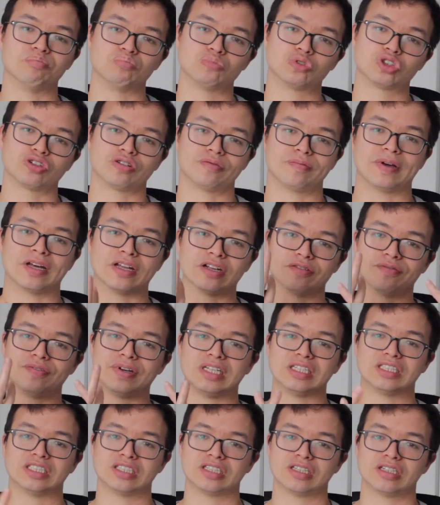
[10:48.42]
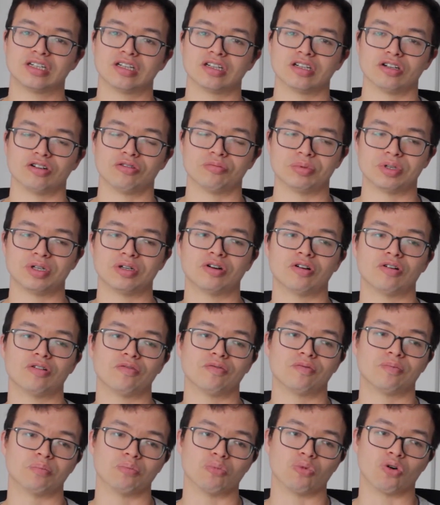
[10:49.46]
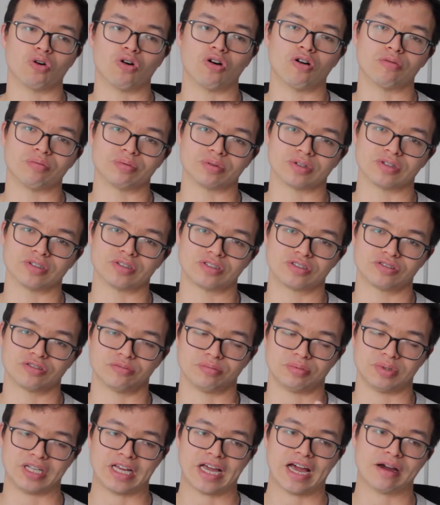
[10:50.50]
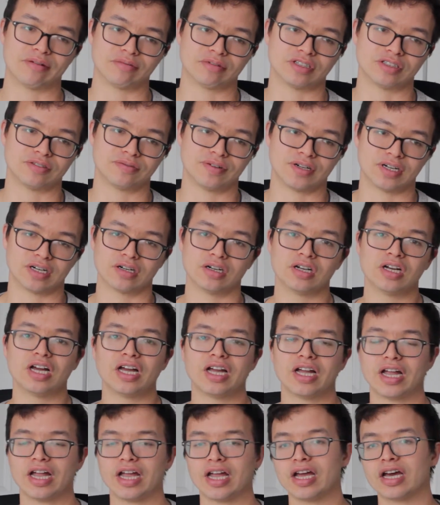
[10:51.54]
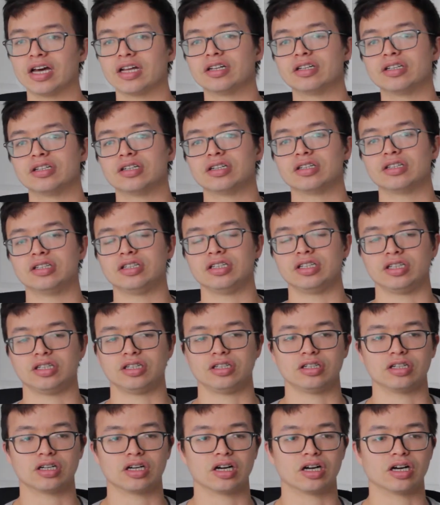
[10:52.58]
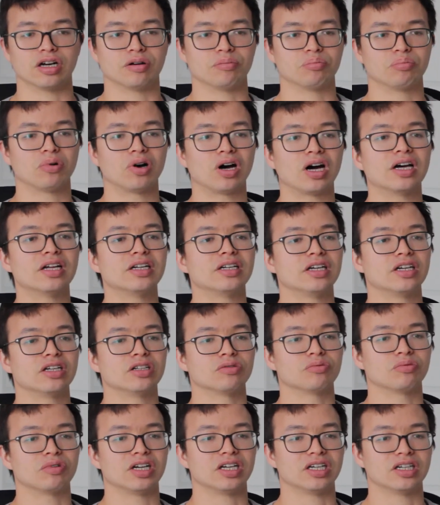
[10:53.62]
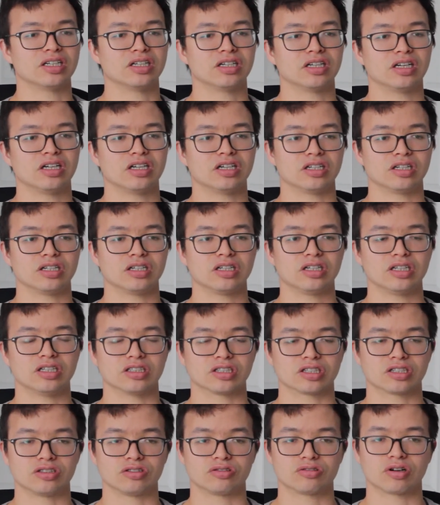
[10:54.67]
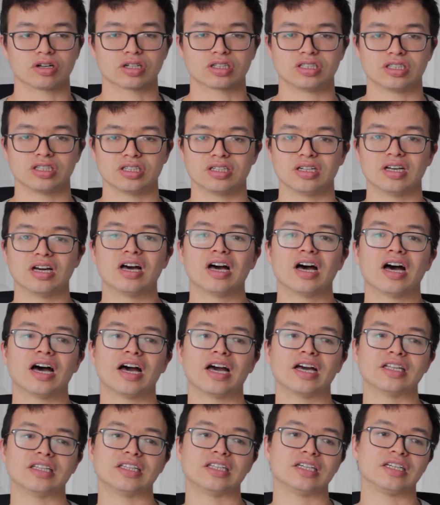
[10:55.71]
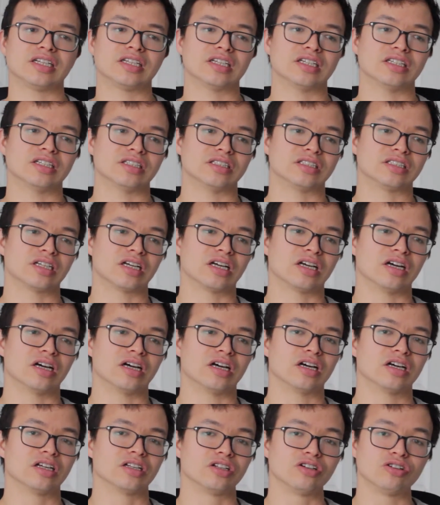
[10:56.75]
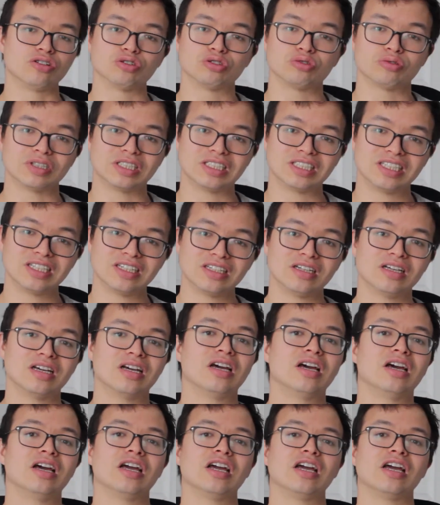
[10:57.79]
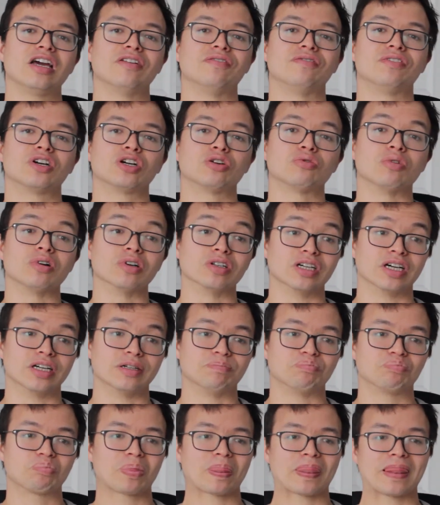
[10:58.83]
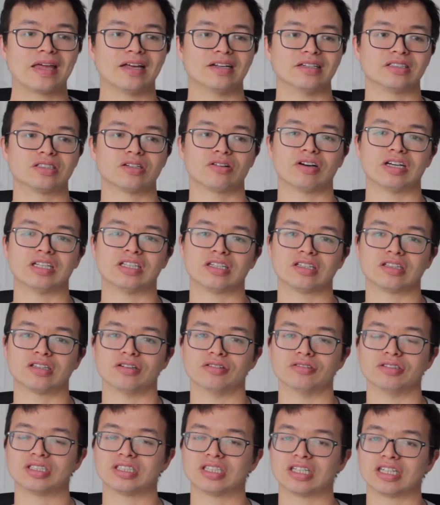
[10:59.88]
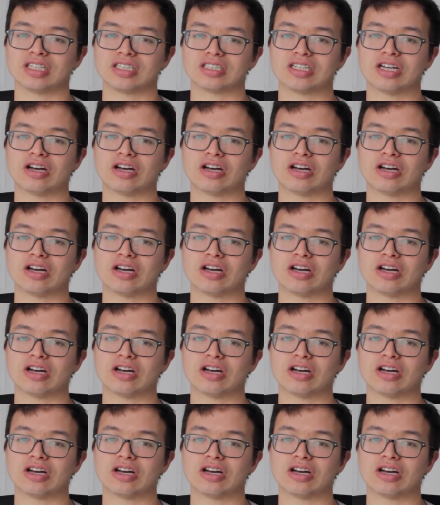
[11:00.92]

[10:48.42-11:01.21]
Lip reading: sort of elevates it a little bit over sort of the average fare. And the plot and the way it's constructed, I think, is a little twisted and very well done. And so I think those things